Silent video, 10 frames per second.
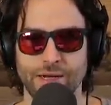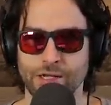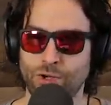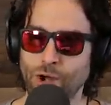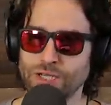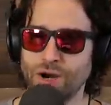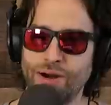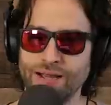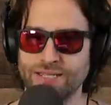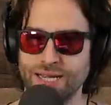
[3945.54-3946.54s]
Toys R
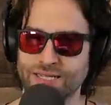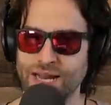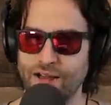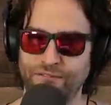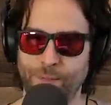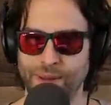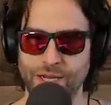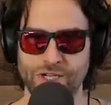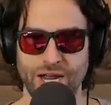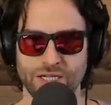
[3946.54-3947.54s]
Us is not for
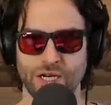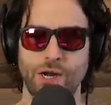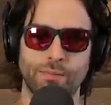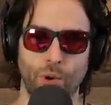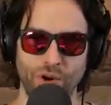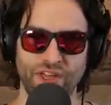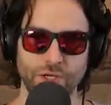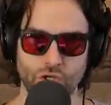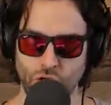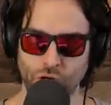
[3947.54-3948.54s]
BJ's more
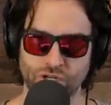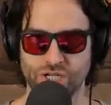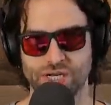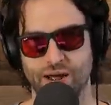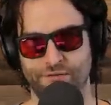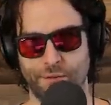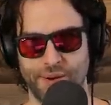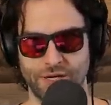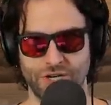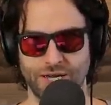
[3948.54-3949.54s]
than church is not for
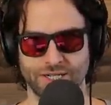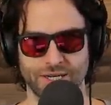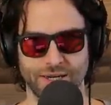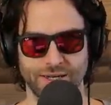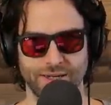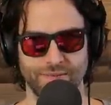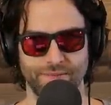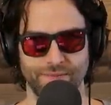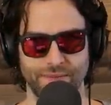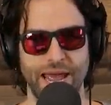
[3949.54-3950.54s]
BJ's.
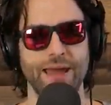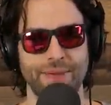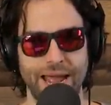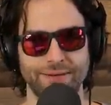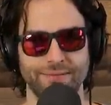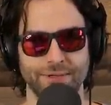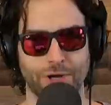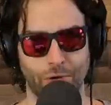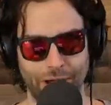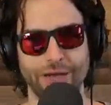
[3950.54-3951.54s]
Hey, man,
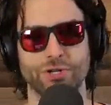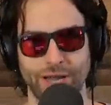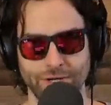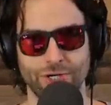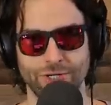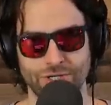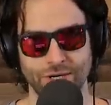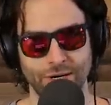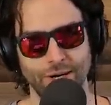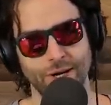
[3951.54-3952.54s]
congratulations.
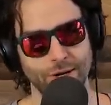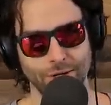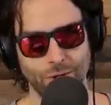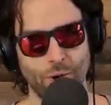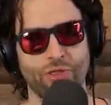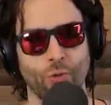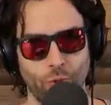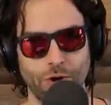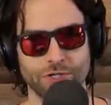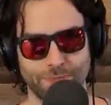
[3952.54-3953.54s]
You're the
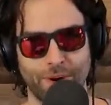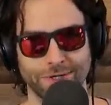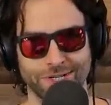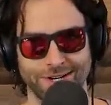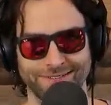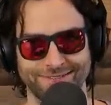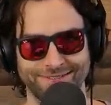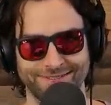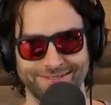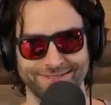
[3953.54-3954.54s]
worst person.
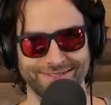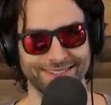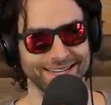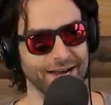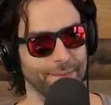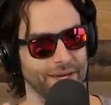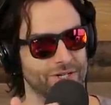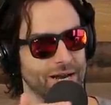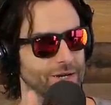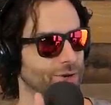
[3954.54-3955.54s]
Got a
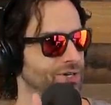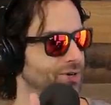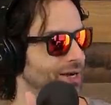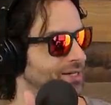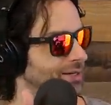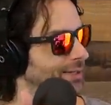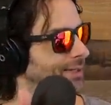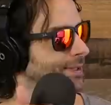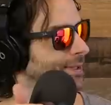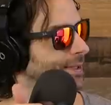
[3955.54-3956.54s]
BJ at Toys R Us?
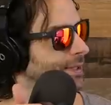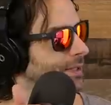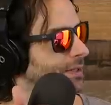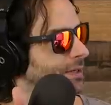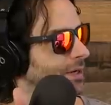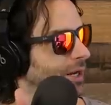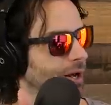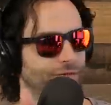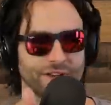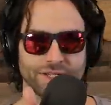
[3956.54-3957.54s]

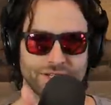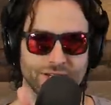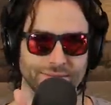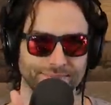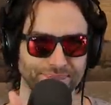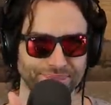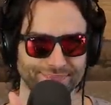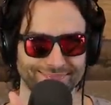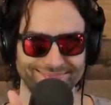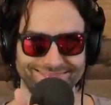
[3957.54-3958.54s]
Clovis.
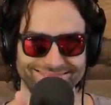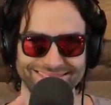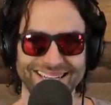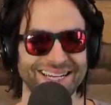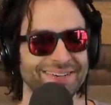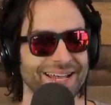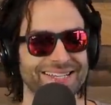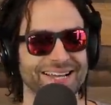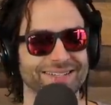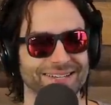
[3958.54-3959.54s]
You know, that
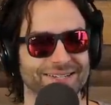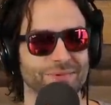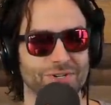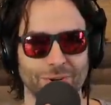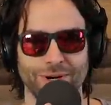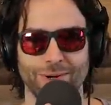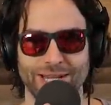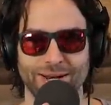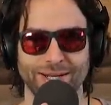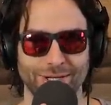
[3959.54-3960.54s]
sounds like some shit would go
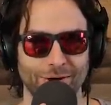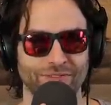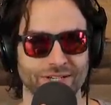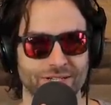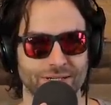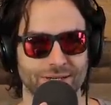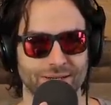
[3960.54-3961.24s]
down in Clovis.